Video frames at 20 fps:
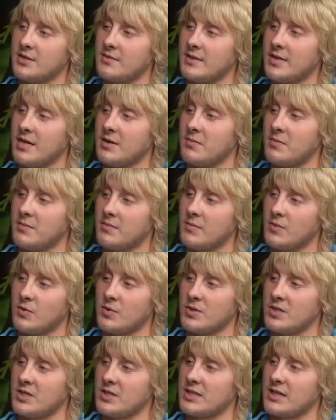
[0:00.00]
without
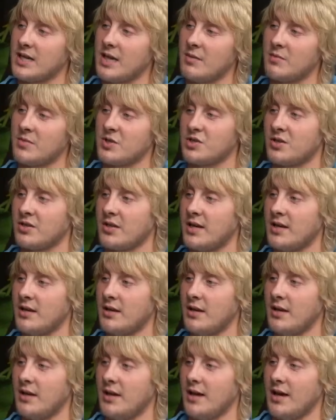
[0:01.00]
hundreds of cameras on you.
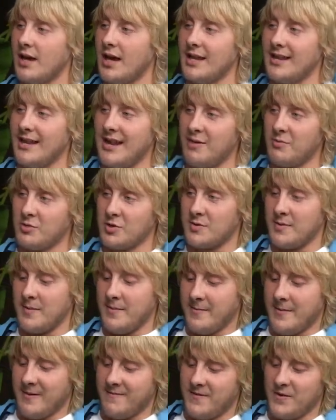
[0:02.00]
No, and that must be
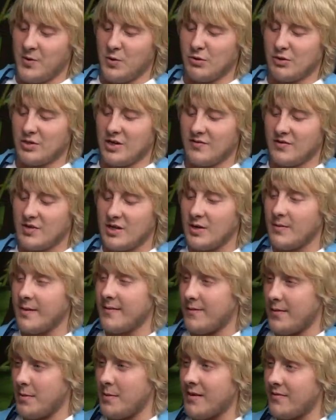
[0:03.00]
man for you, because obviously you
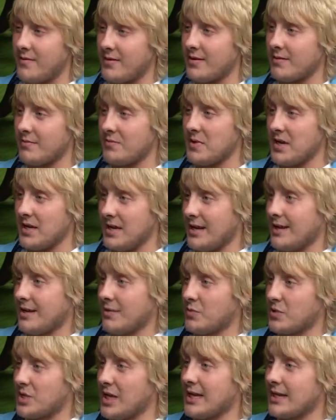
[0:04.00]
went from Everton where like it
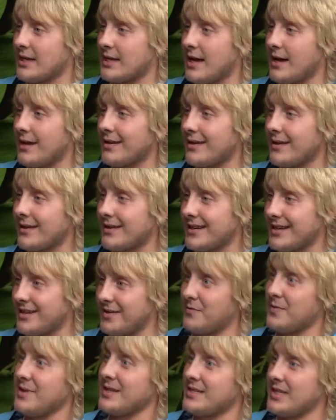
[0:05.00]
was like that, then
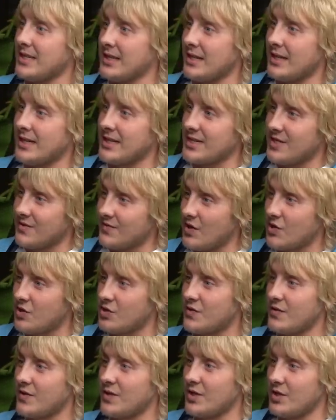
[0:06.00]
you've went to the likes of
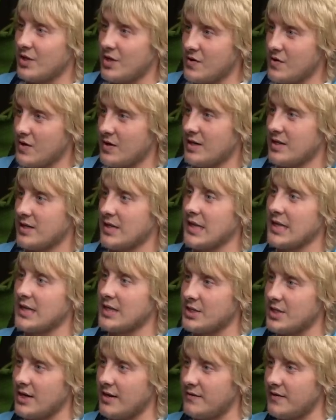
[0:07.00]
Oxford and Doncaster and
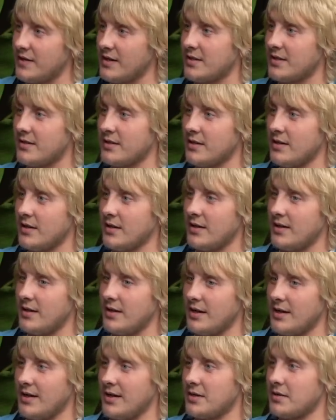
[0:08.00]
Sheffield
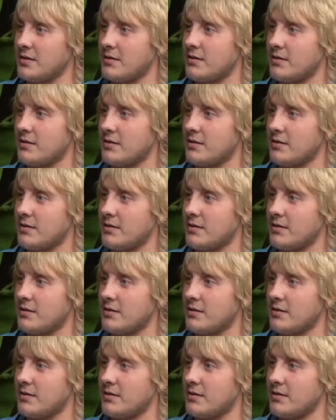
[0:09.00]
and